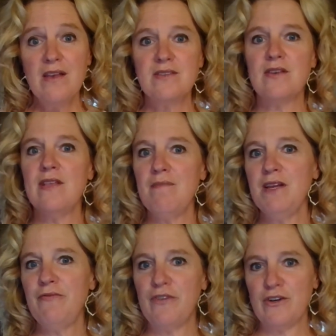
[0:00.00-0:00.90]
So let
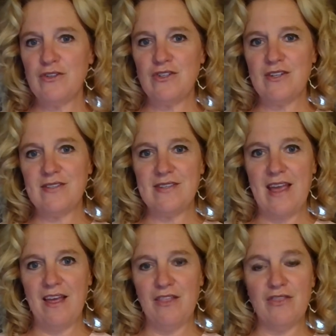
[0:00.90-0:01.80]
me first just
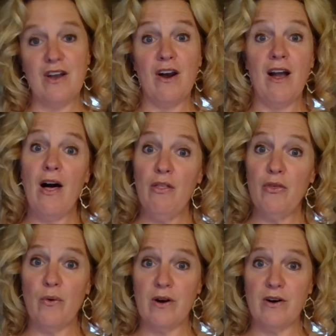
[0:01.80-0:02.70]
say that there are
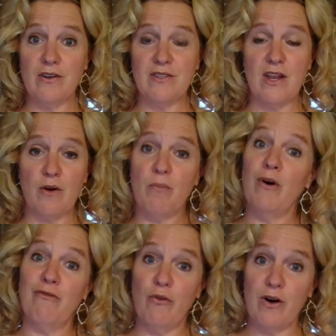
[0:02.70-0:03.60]
health orders that are
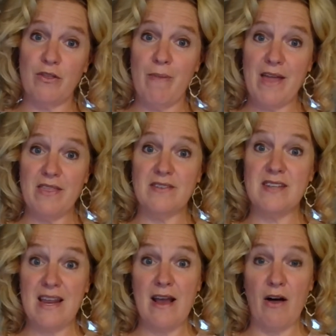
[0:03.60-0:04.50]
put forth by the
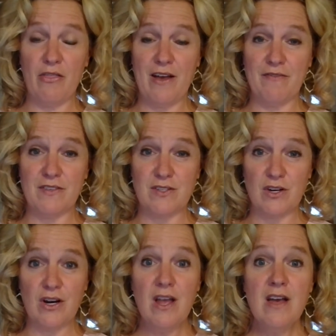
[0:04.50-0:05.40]
state health
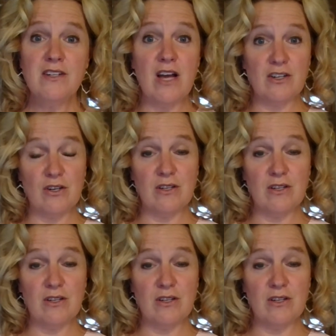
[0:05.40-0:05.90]
officer, Dr.